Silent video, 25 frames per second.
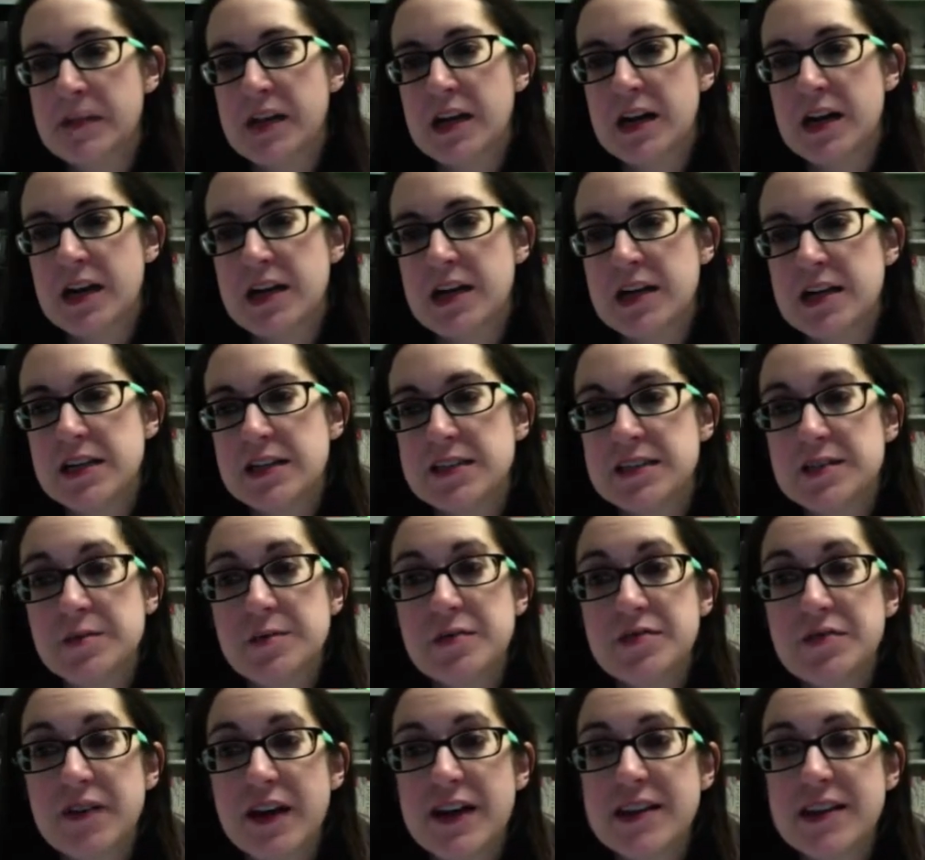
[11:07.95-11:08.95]
Some
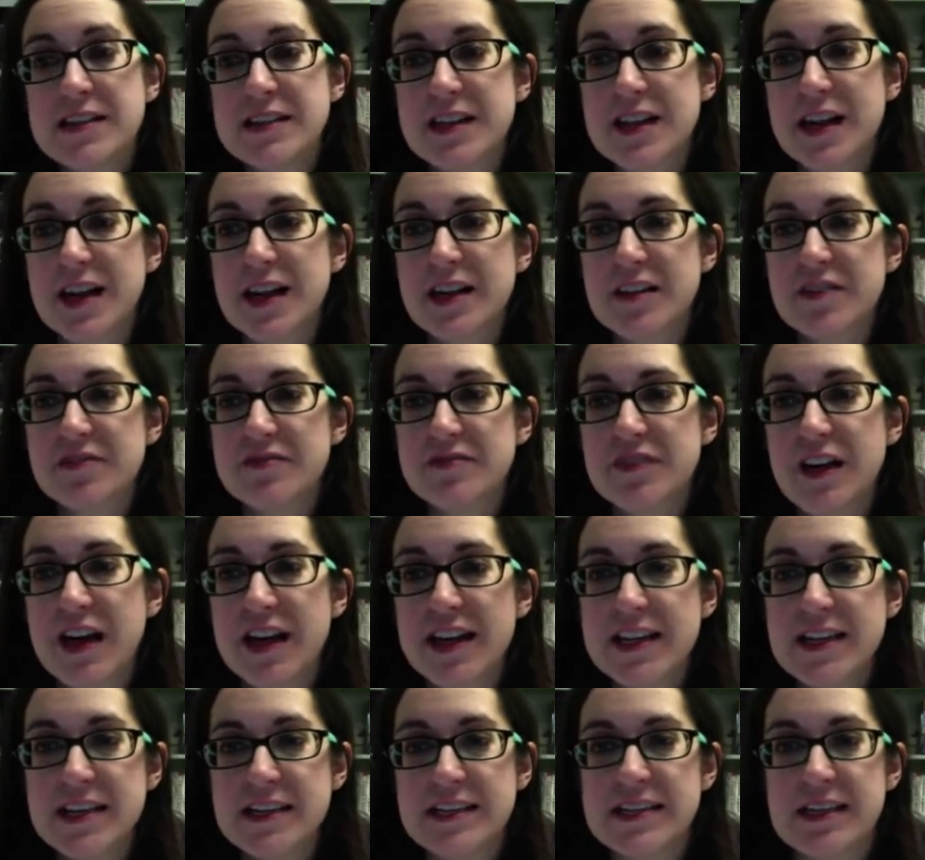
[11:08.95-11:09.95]
advice on how to
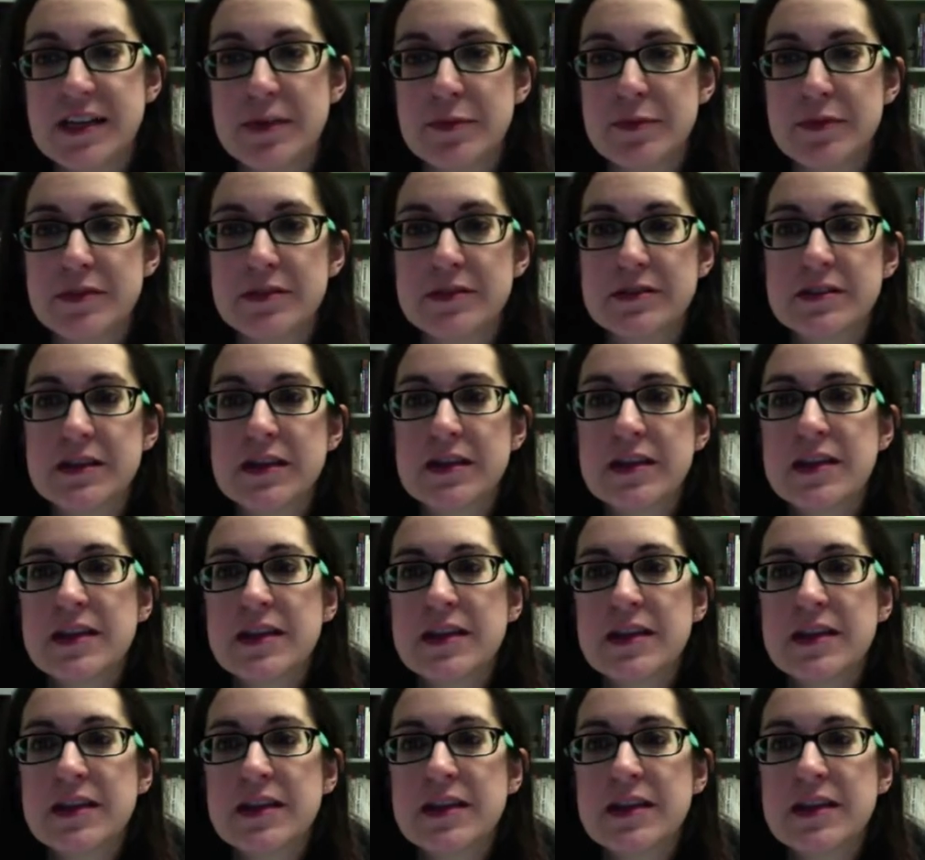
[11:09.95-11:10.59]
find examples.